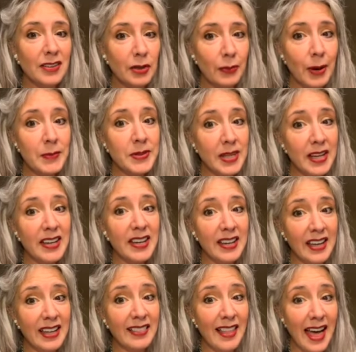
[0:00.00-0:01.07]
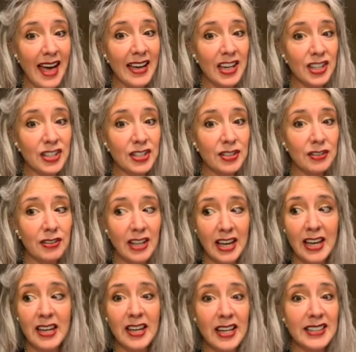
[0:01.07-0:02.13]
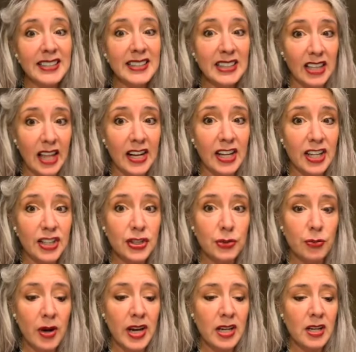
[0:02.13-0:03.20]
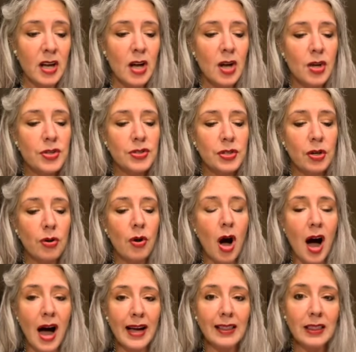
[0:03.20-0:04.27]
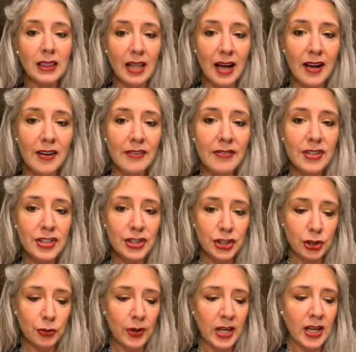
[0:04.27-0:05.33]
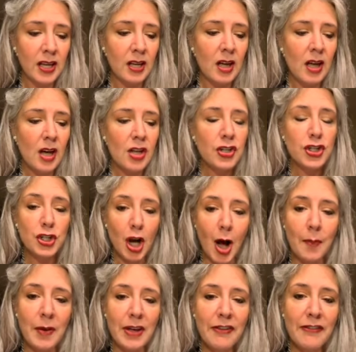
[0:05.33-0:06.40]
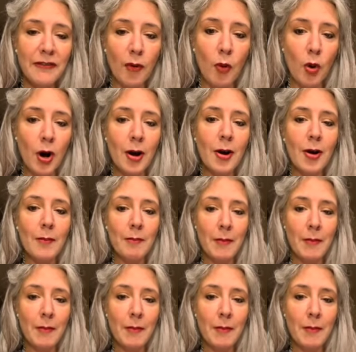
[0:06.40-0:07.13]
website can get laggish. It can get sluggish, right? So I love doing shopping for